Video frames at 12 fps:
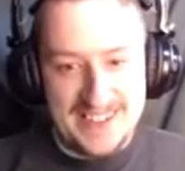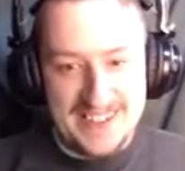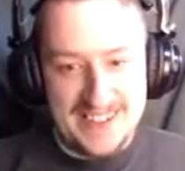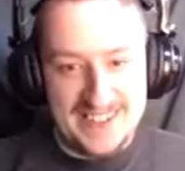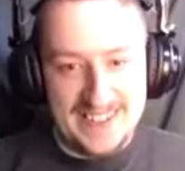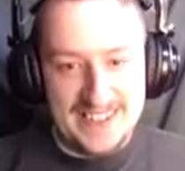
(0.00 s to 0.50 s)

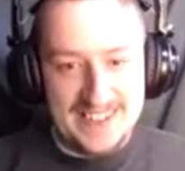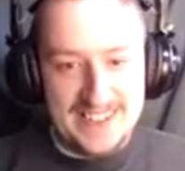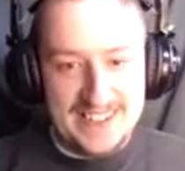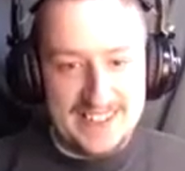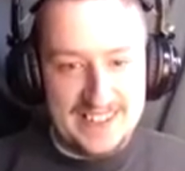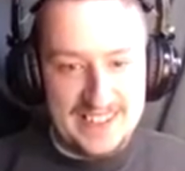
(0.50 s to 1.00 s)

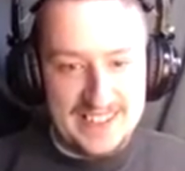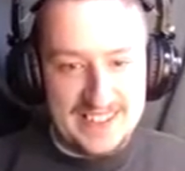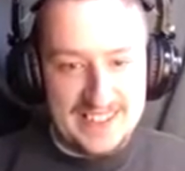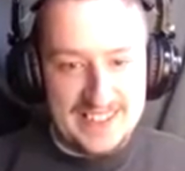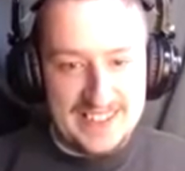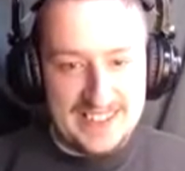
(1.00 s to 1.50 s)

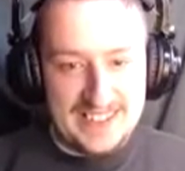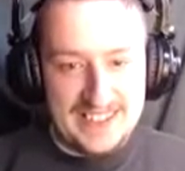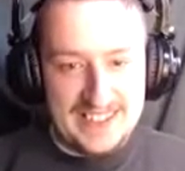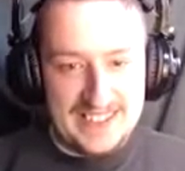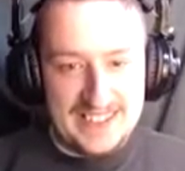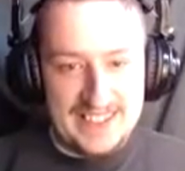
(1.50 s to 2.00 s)

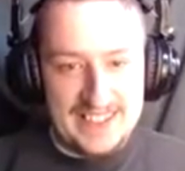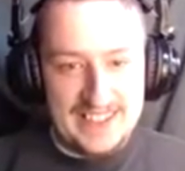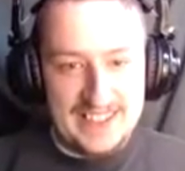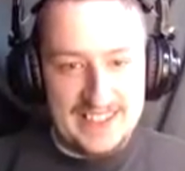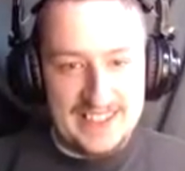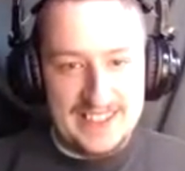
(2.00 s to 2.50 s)

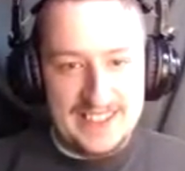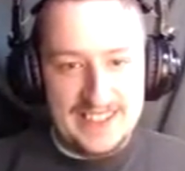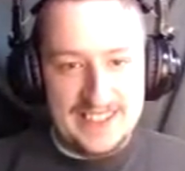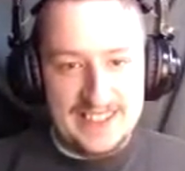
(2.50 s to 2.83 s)
Nothing is said.